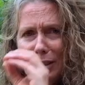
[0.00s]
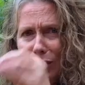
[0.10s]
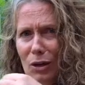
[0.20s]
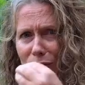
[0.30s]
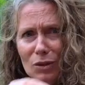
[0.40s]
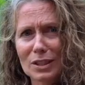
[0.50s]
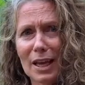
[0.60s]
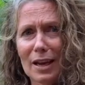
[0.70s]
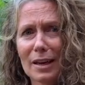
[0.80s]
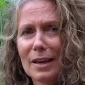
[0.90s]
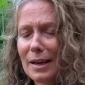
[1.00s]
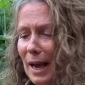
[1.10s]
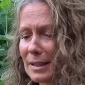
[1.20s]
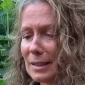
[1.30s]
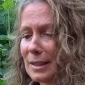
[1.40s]
And you can use that
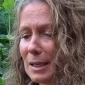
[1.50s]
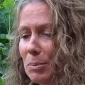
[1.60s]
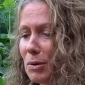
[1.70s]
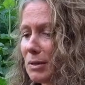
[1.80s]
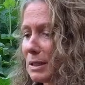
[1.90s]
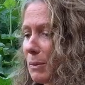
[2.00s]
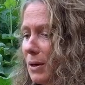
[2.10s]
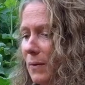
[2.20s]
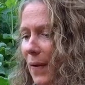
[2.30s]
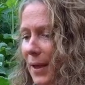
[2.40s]
as a dipper as well.